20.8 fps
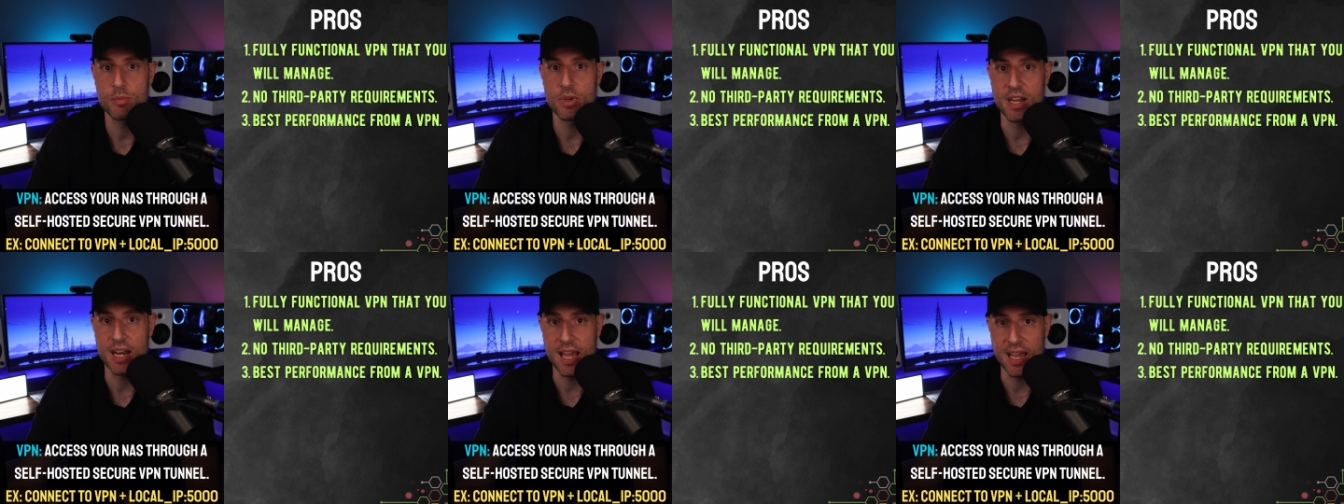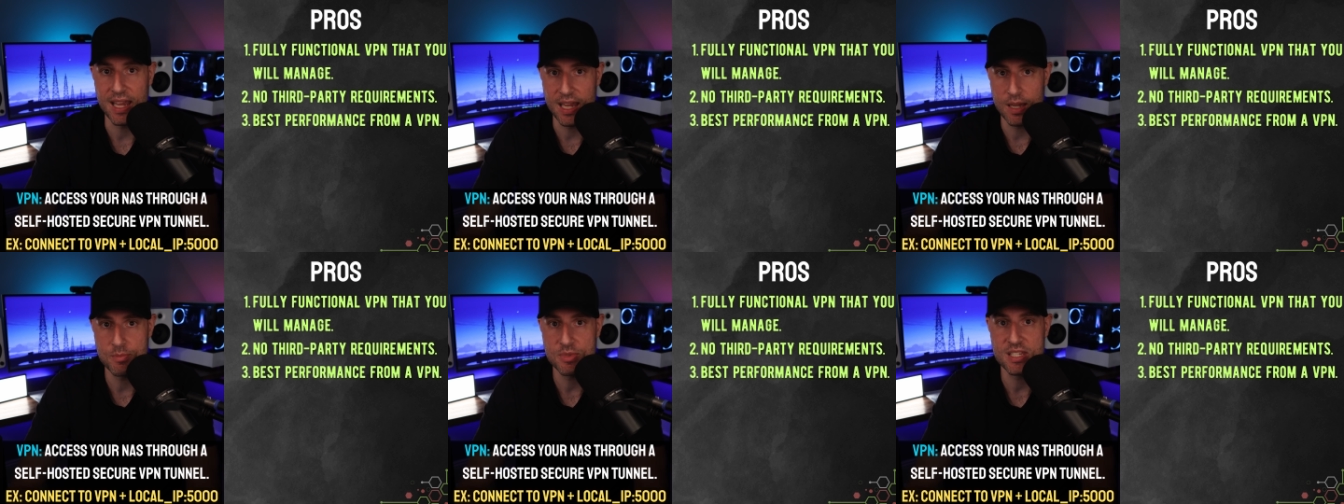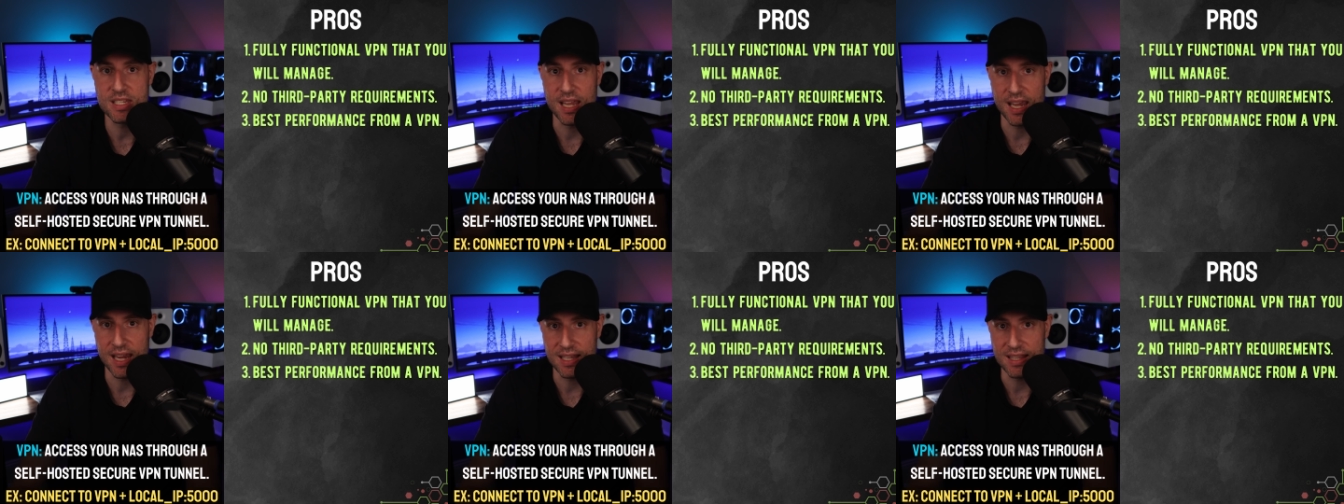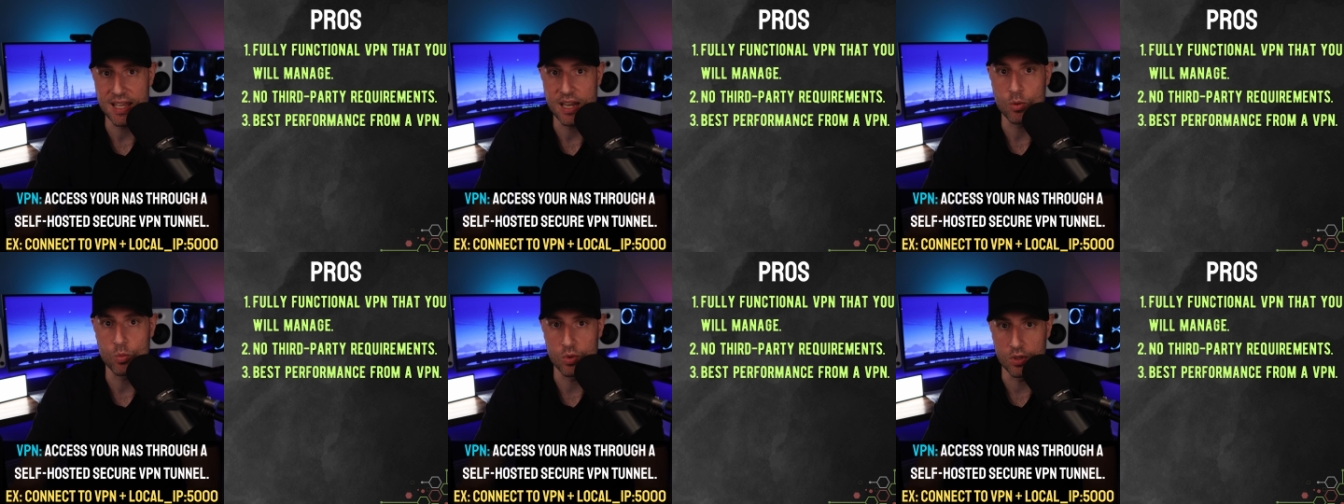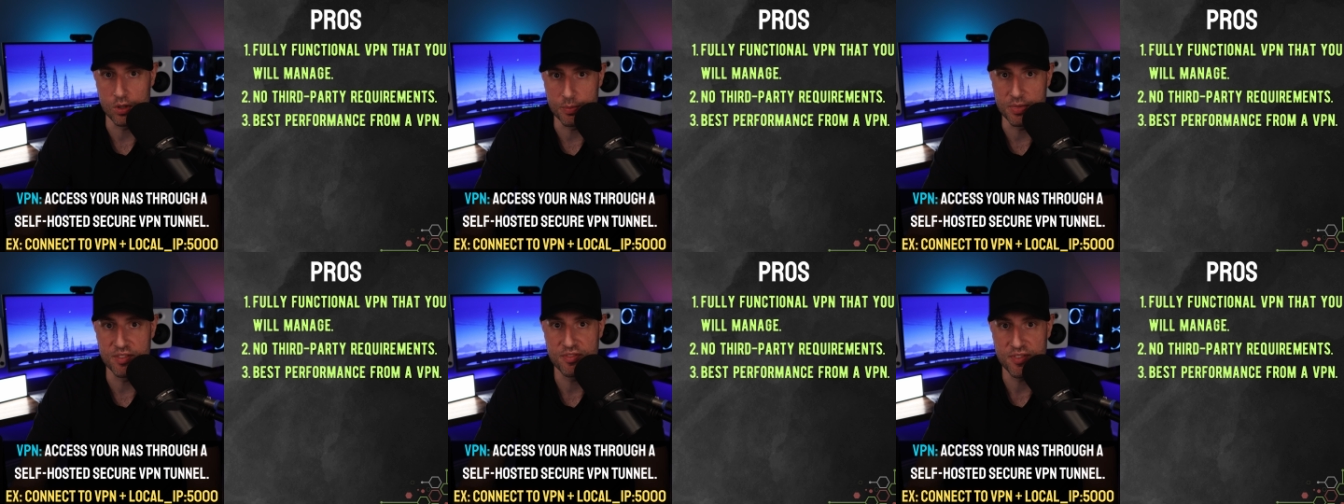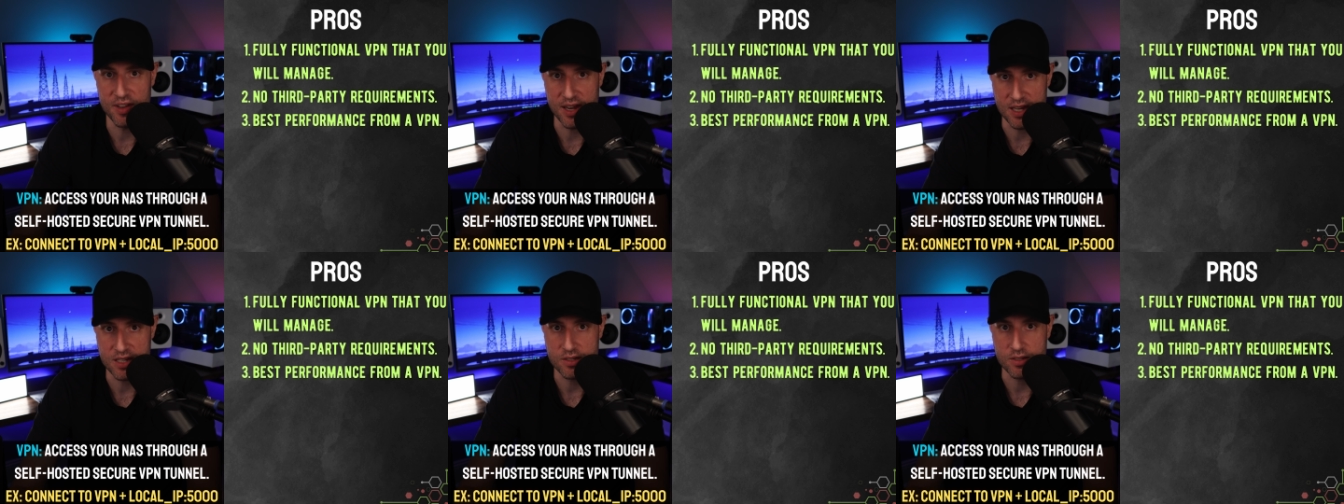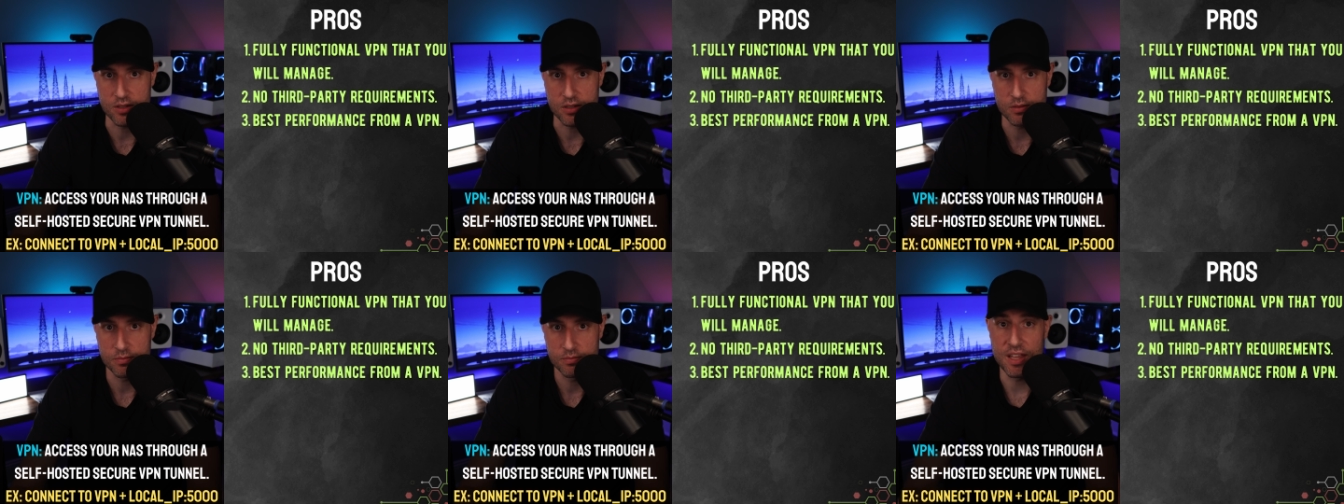but I am saying that it will be faster.